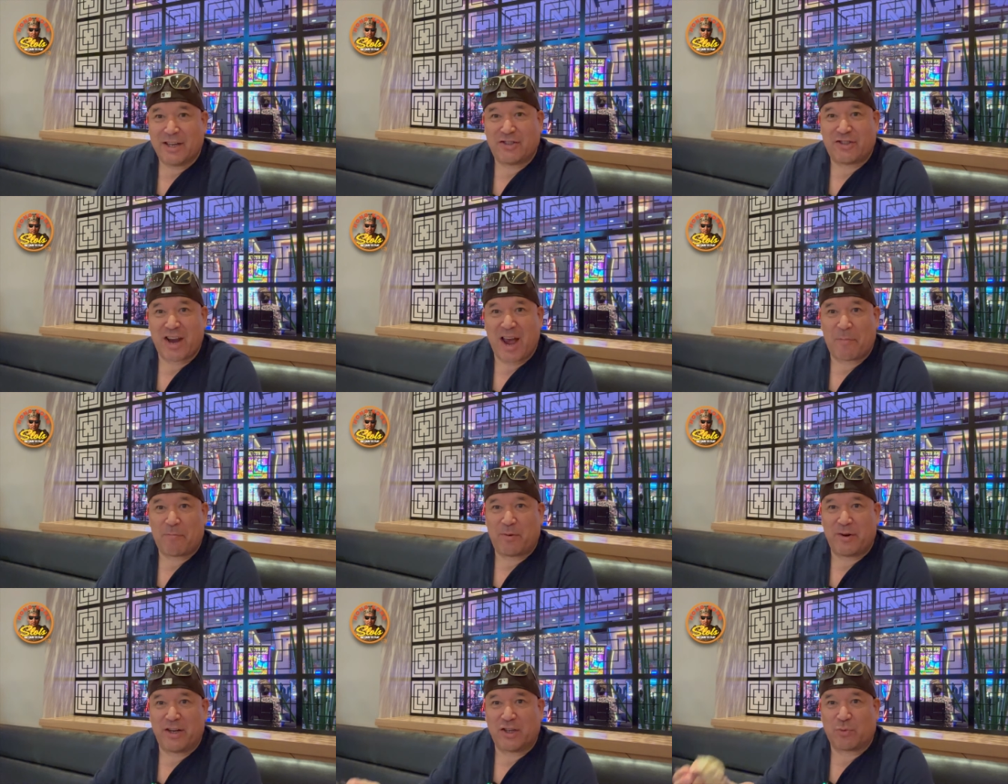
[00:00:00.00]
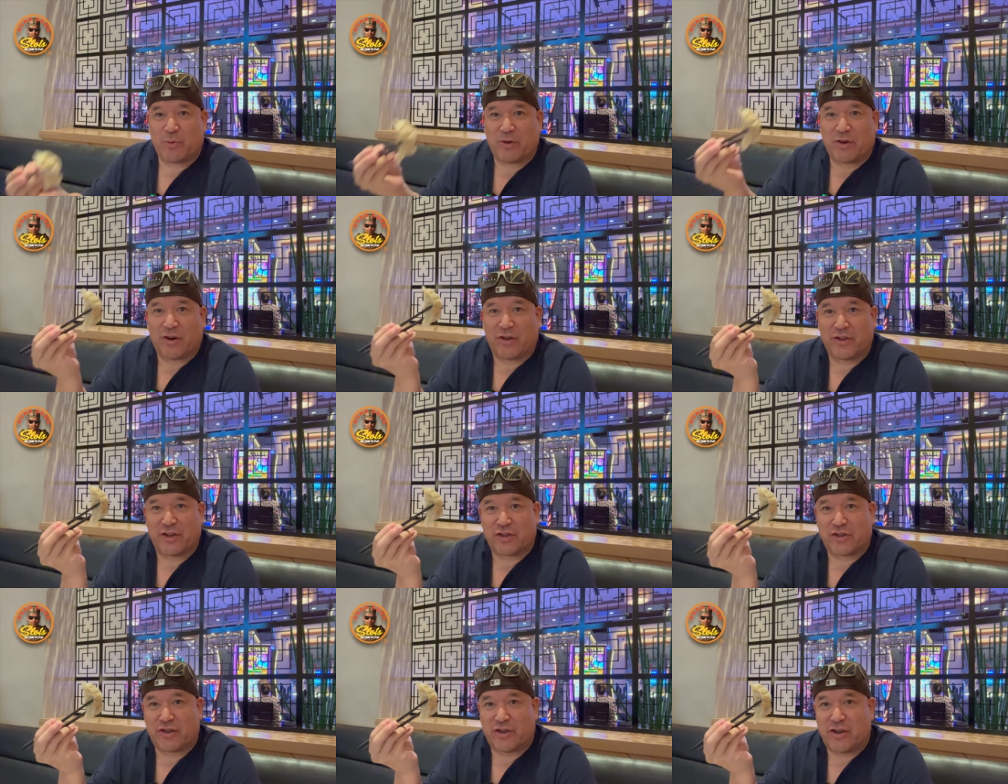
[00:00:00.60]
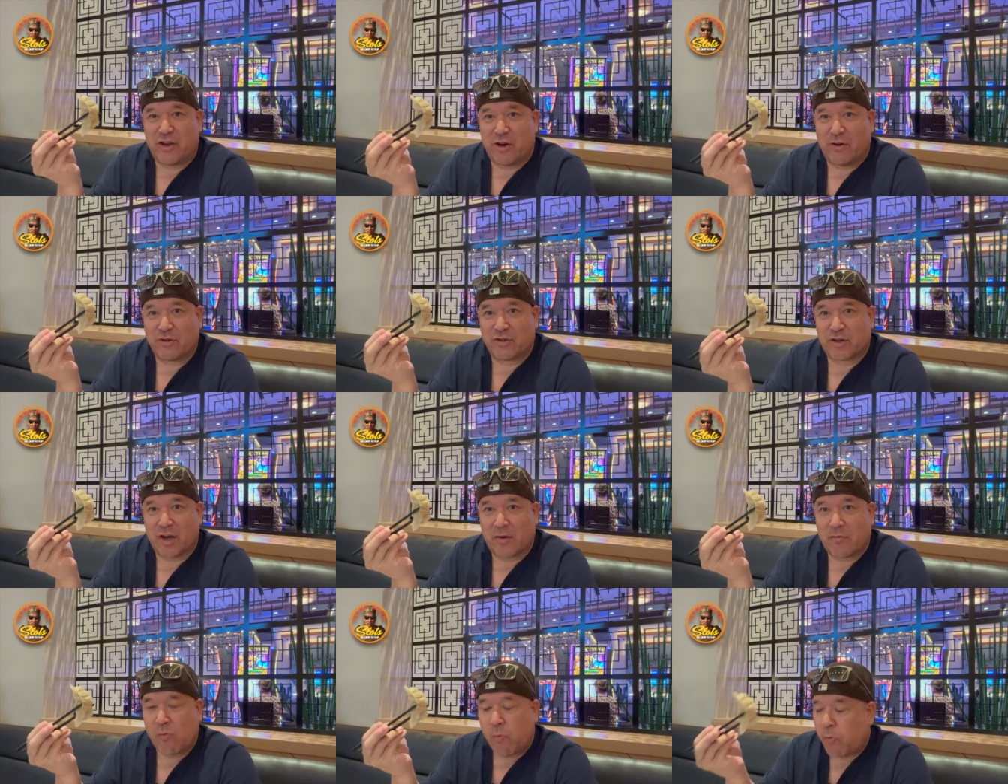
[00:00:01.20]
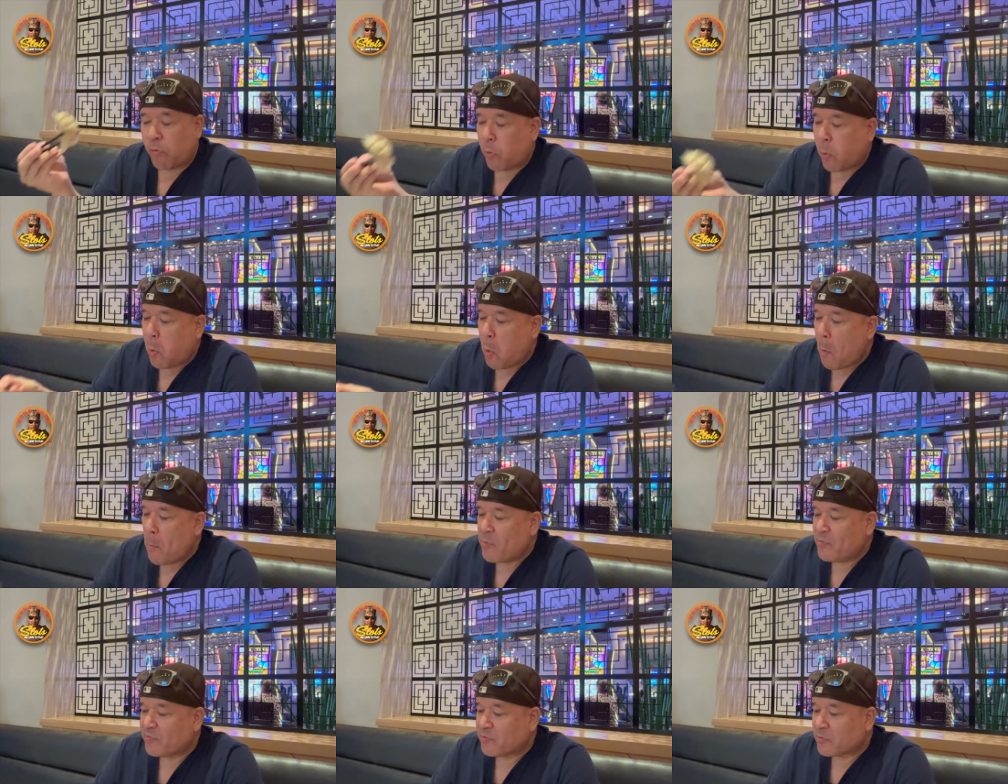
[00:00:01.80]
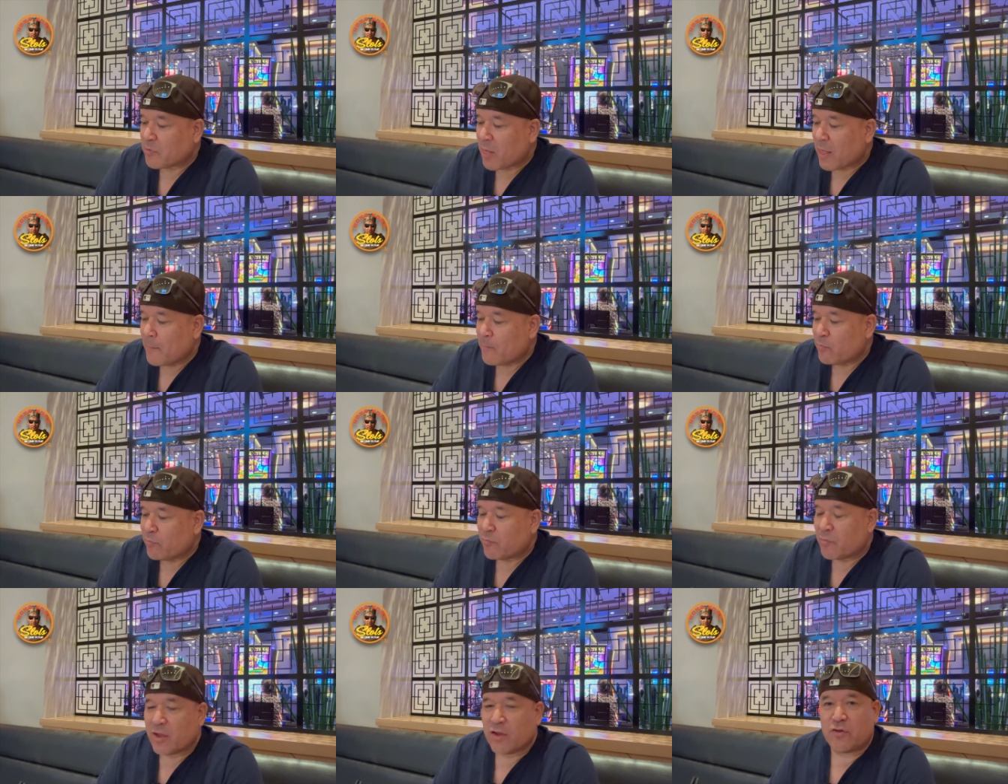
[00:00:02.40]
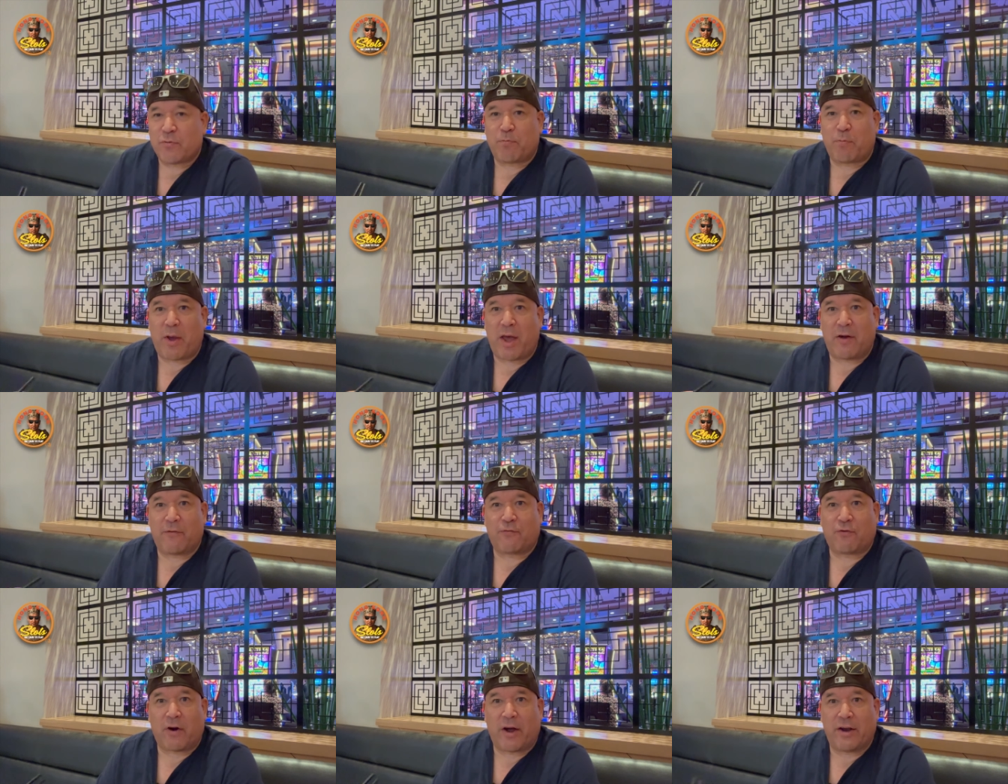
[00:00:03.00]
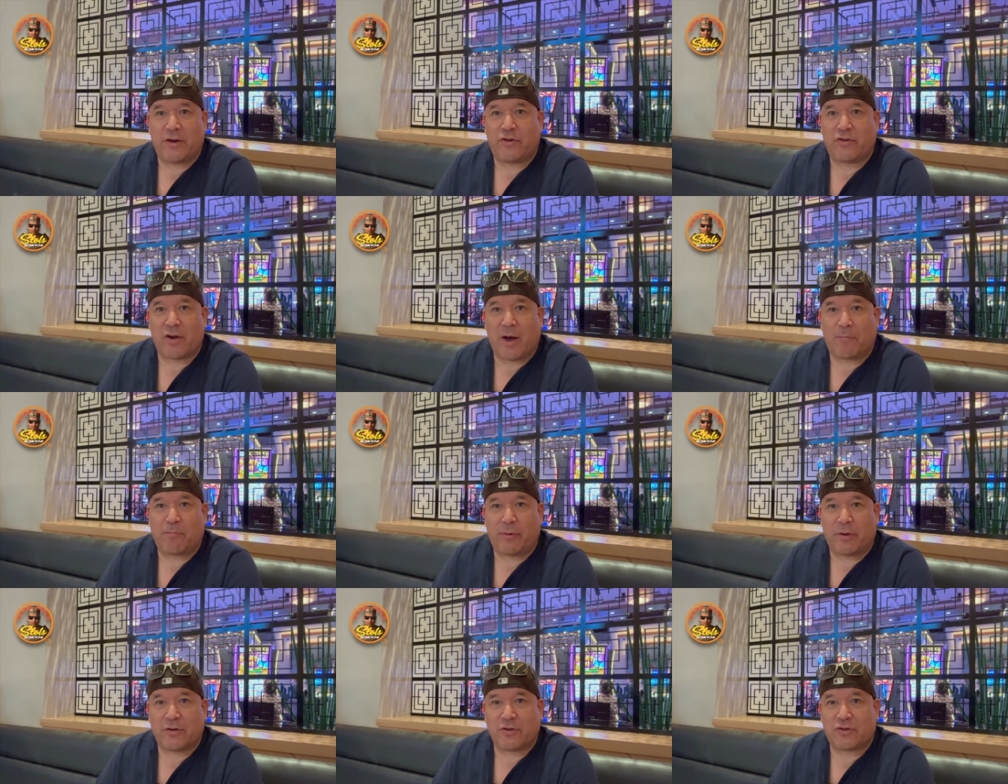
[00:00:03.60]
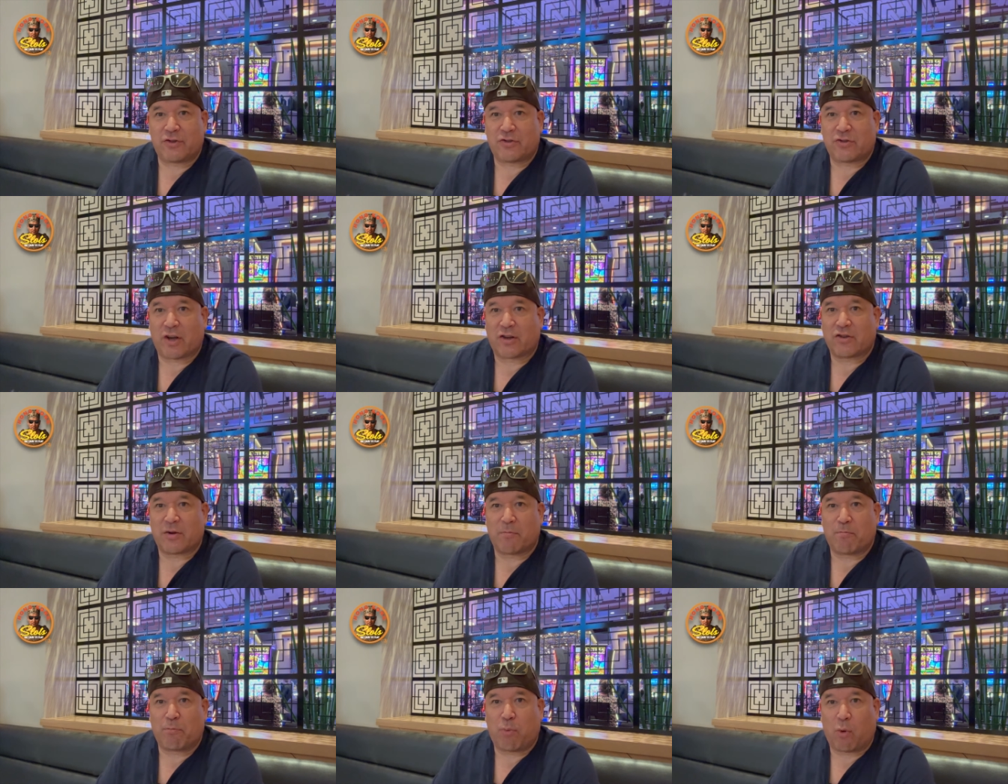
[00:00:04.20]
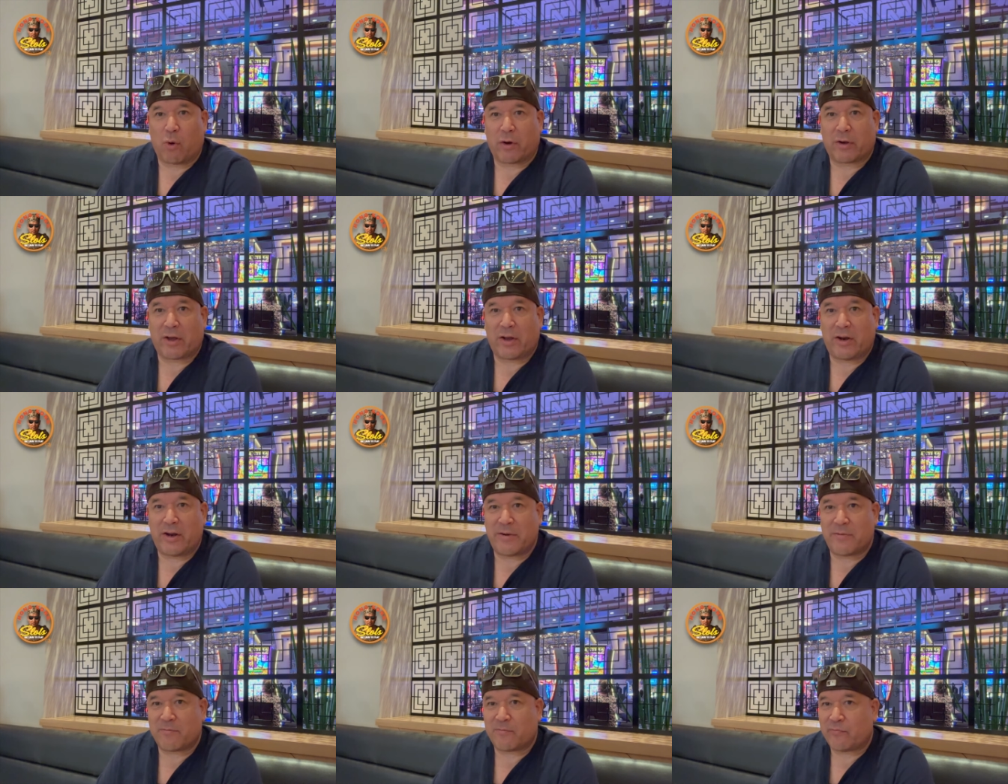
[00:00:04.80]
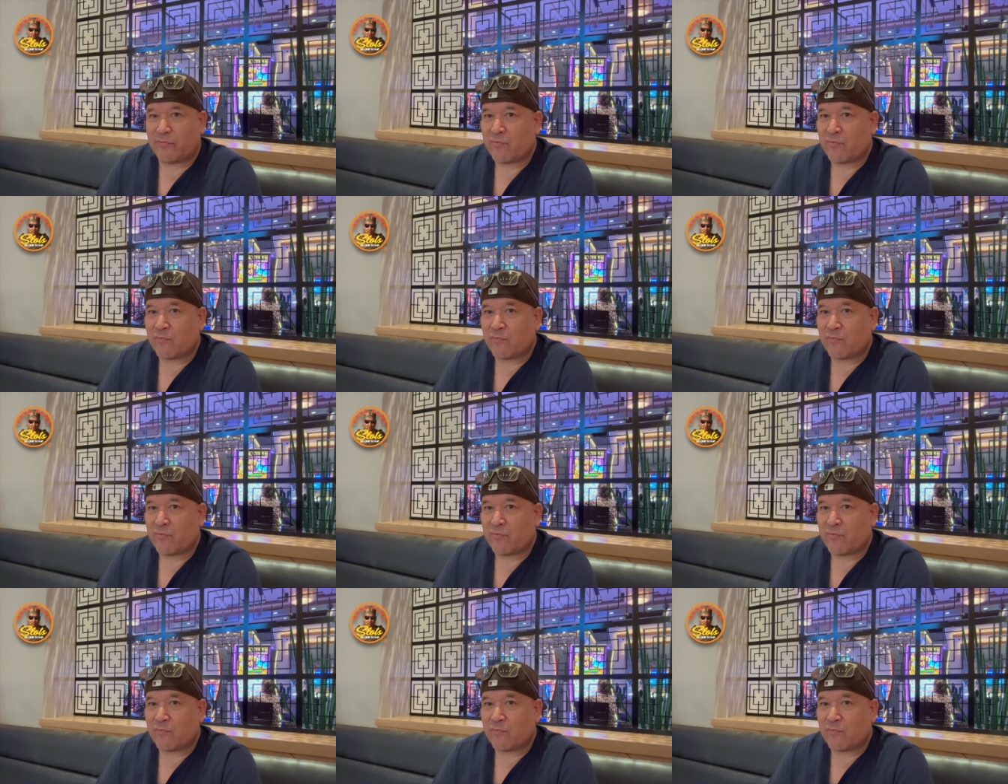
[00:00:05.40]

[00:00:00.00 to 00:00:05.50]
In Japanese, we call this gyoza. It's pan-fried dumplings. It's got some pork in it.